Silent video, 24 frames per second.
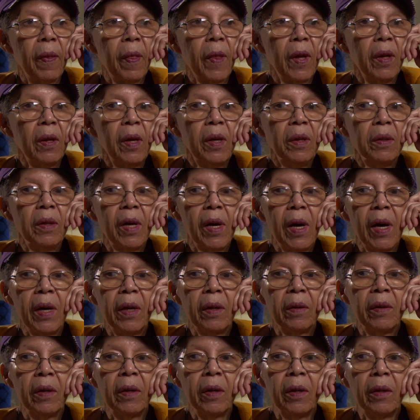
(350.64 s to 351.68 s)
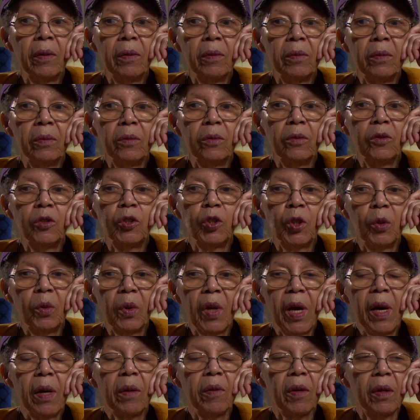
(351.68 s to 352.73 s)
He died in
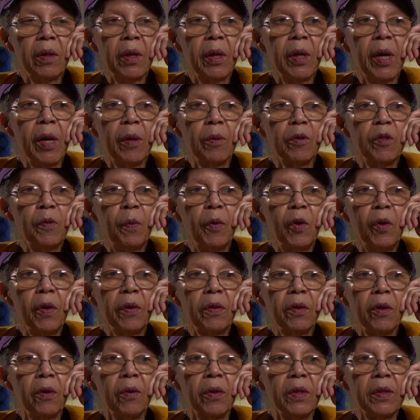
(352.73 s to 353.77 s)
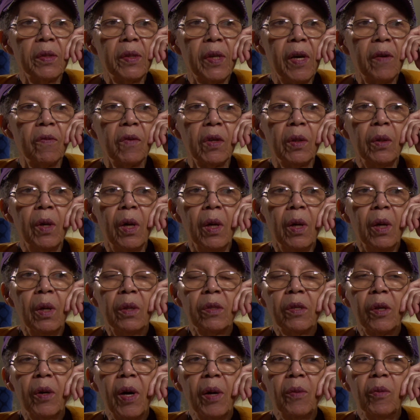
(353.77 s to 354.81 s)
July, the year I was born, 1937.
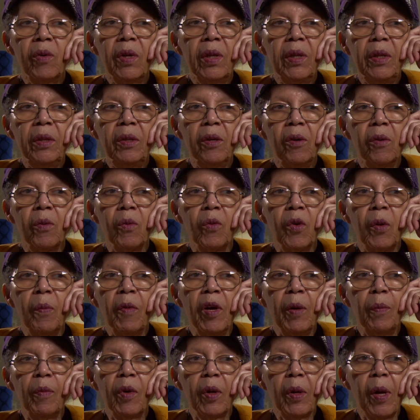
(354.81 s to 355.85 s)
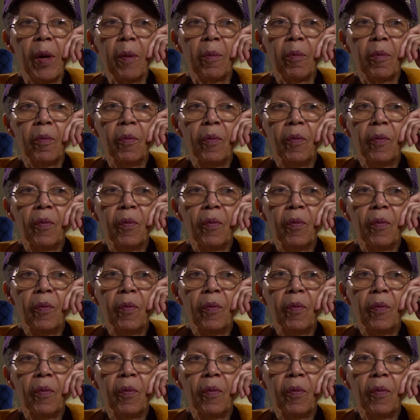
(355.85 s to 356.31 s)
So I really don't remember him.